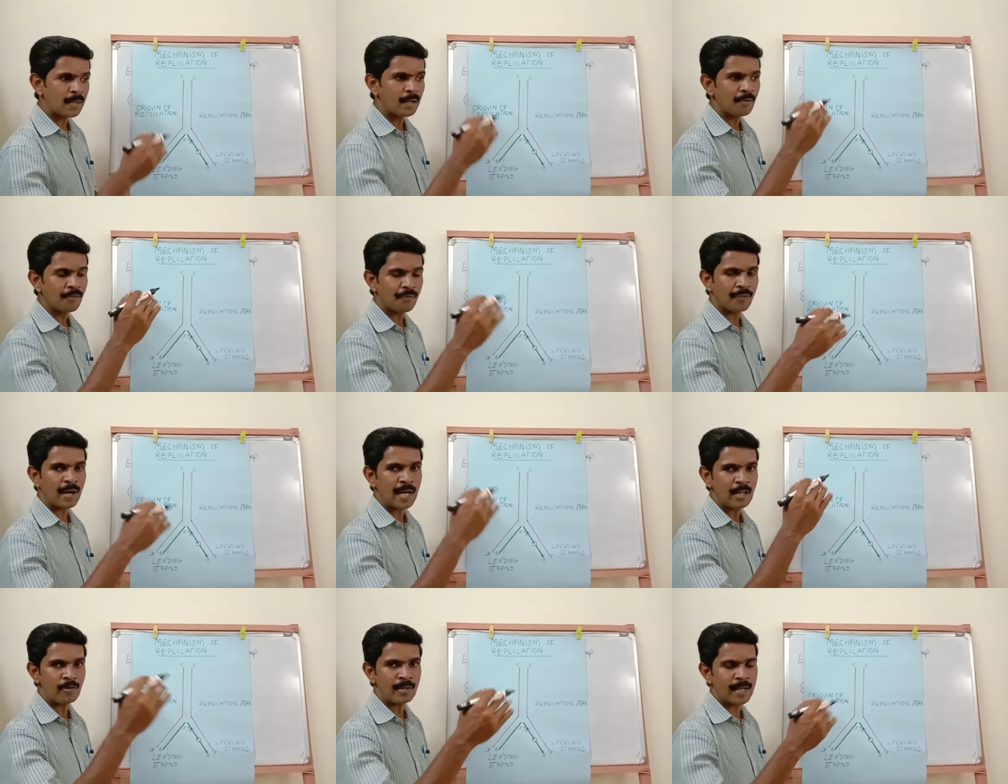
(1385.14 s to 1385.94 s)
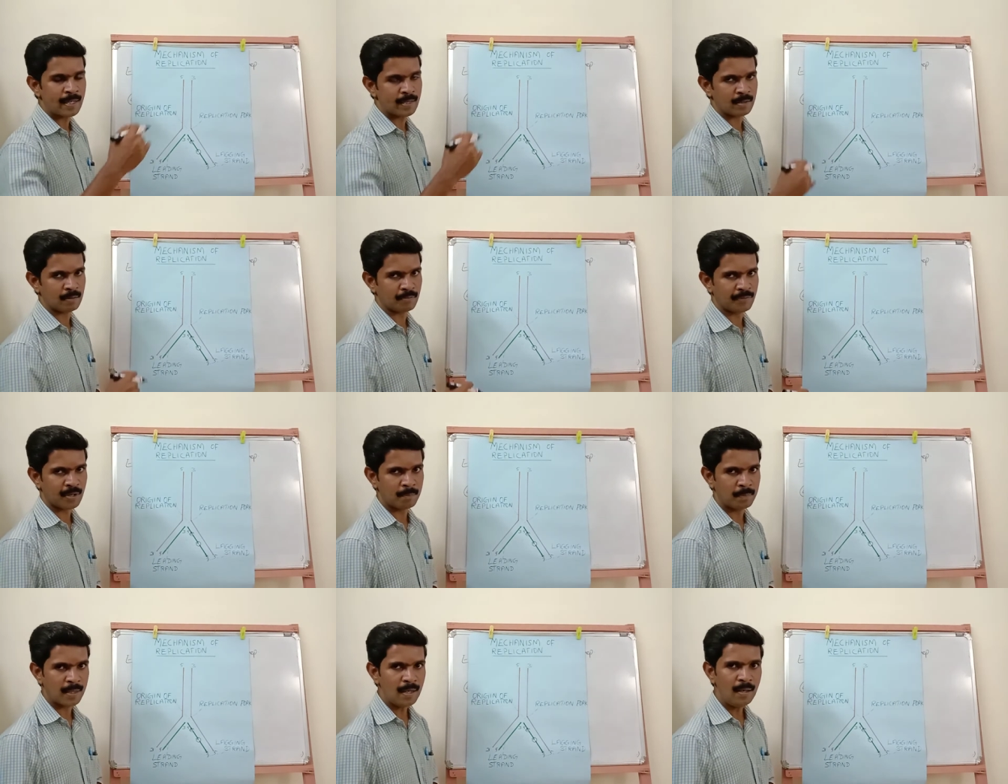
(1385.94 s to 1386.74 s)
the 5
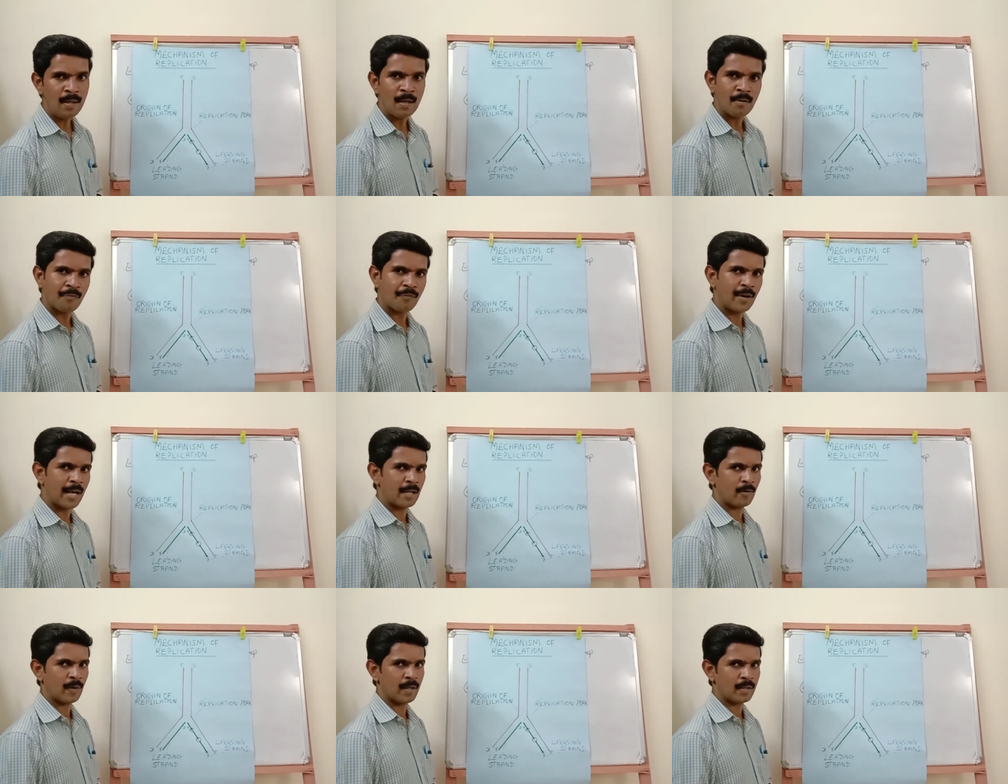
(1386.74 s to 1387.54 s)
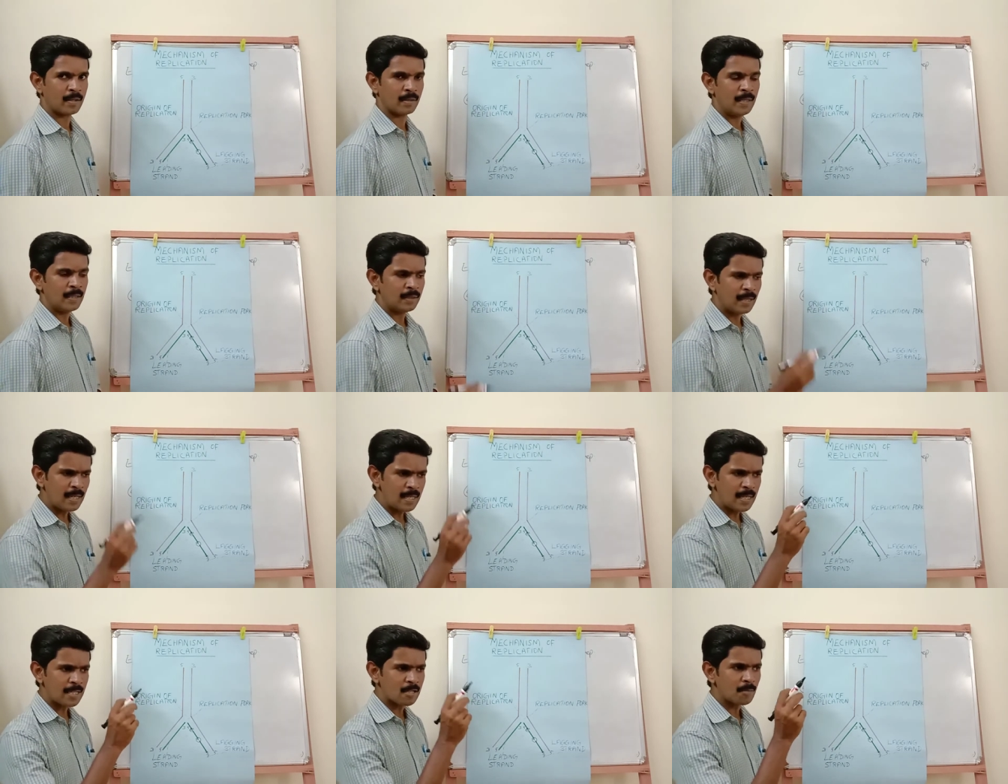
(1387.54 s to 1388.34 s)
end.
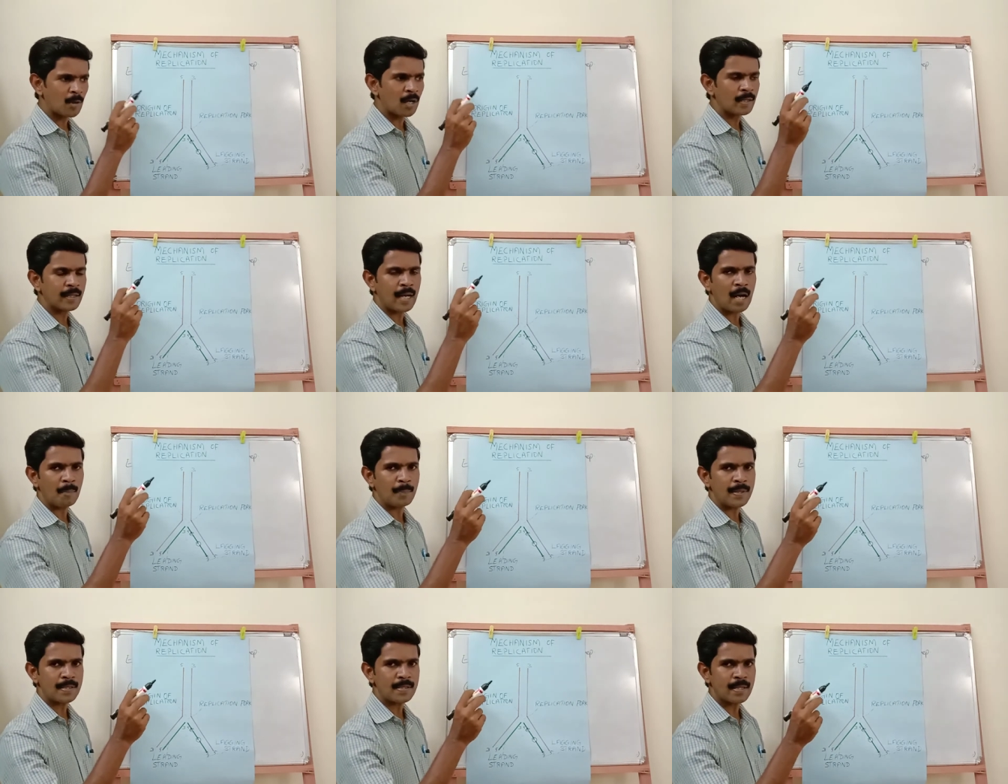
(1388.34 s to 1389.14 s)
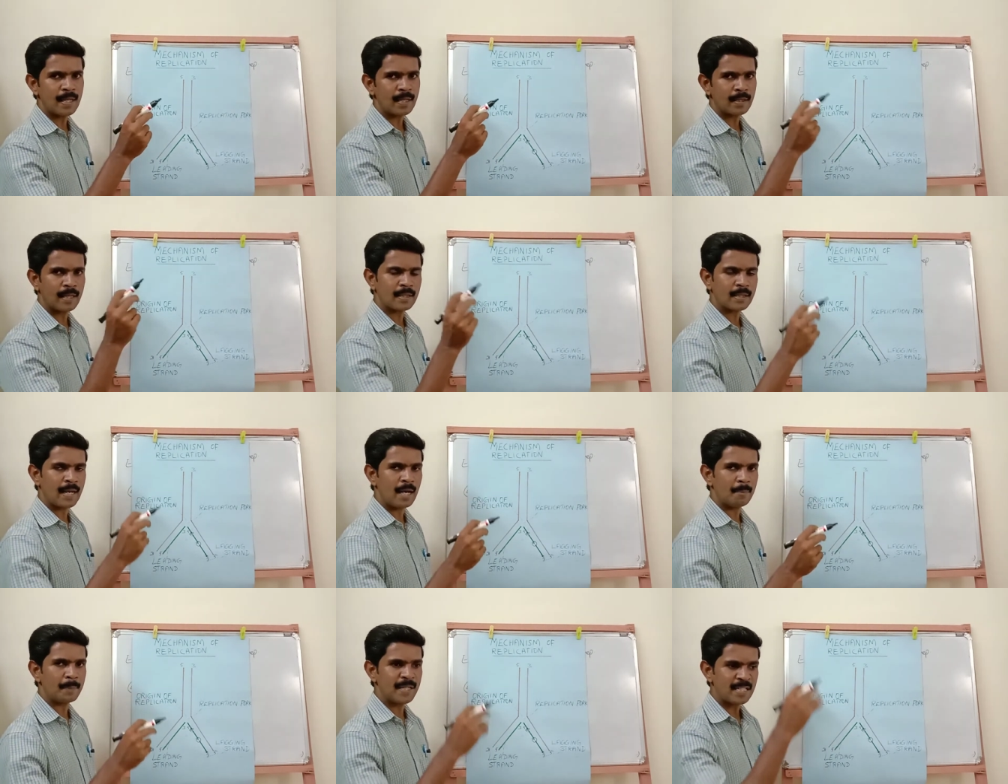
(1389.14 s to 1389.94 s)
Then a small gap is there. That
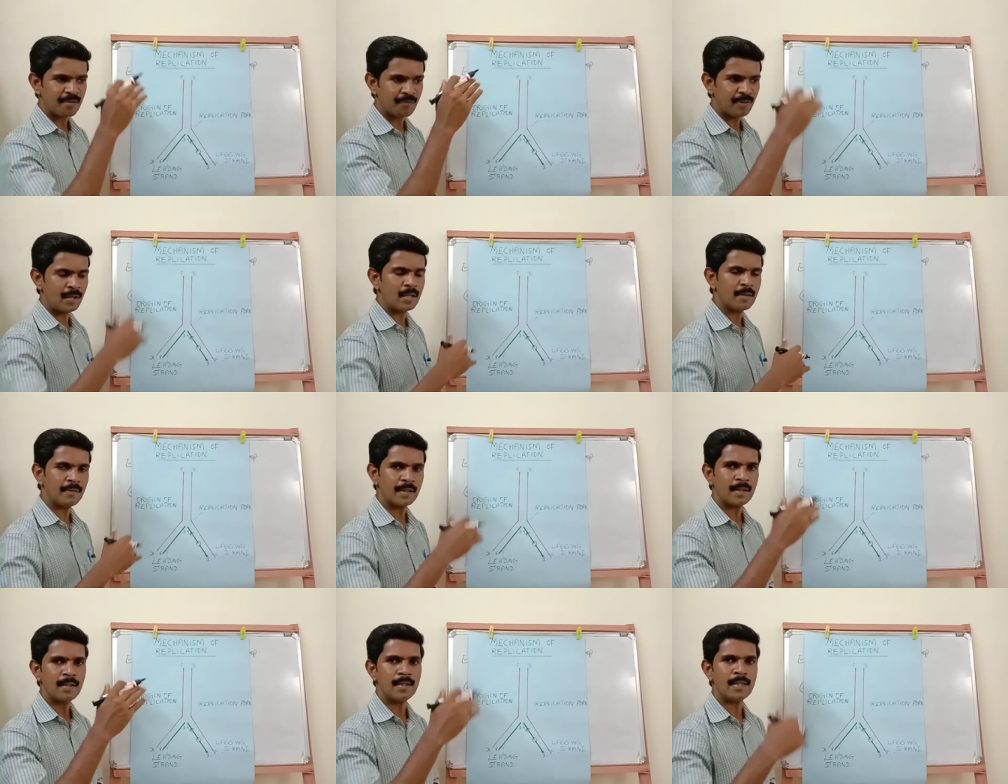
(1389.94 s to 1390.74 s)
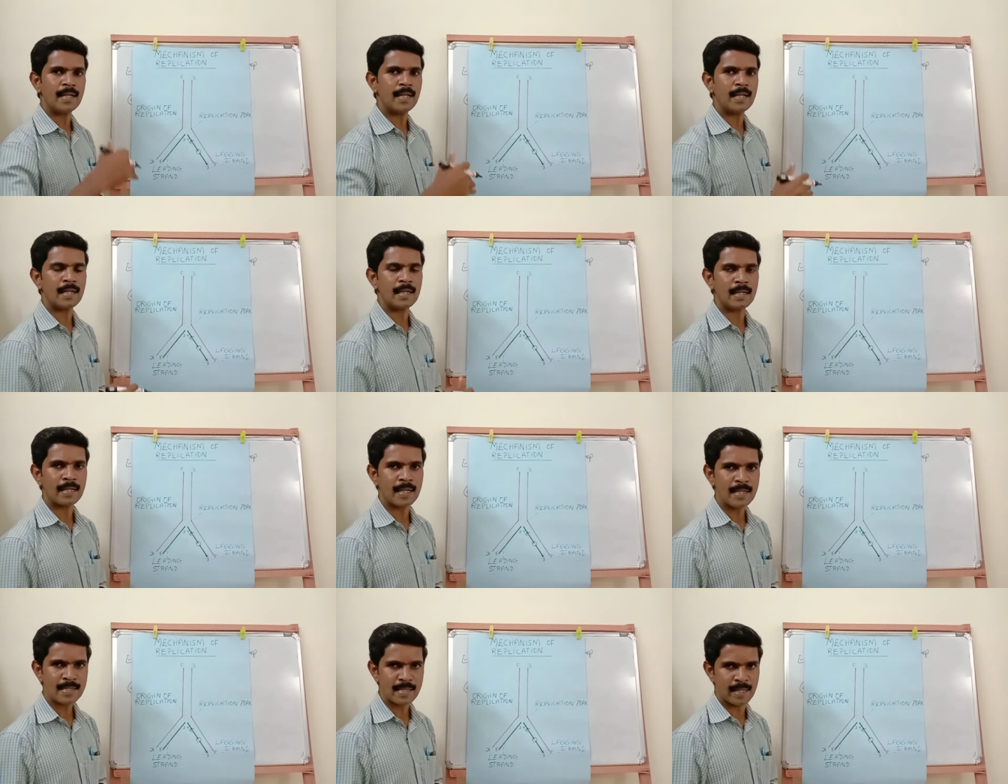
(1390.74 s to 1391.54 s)
gap is filled with DNA
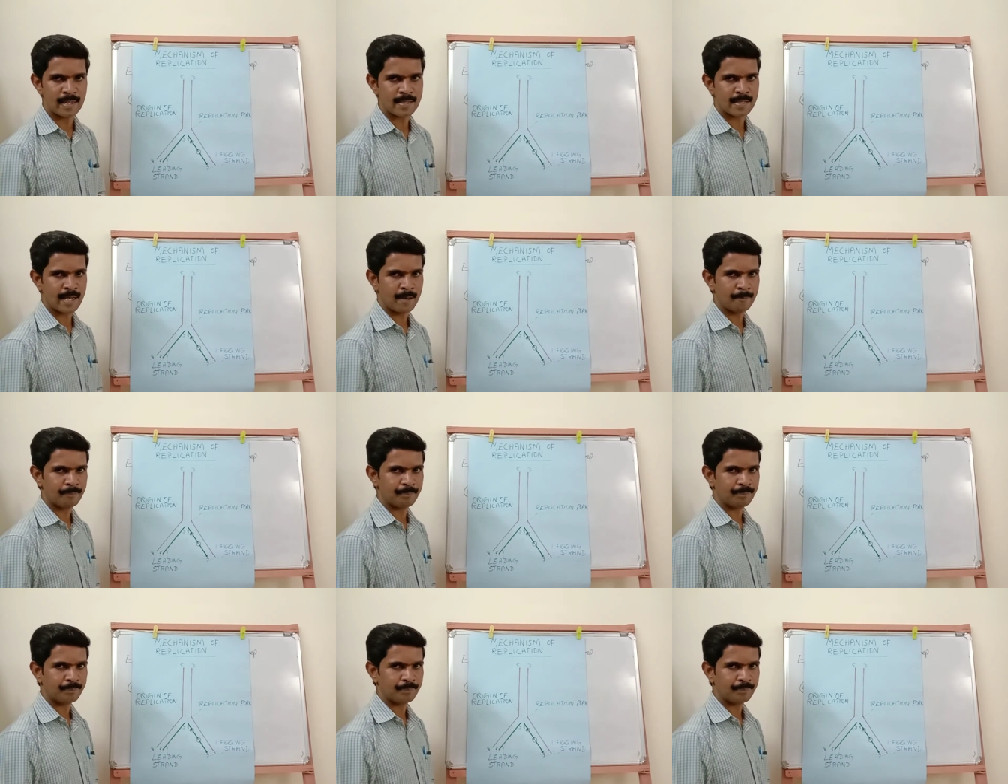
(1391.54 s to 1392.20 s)
ligase enzyme.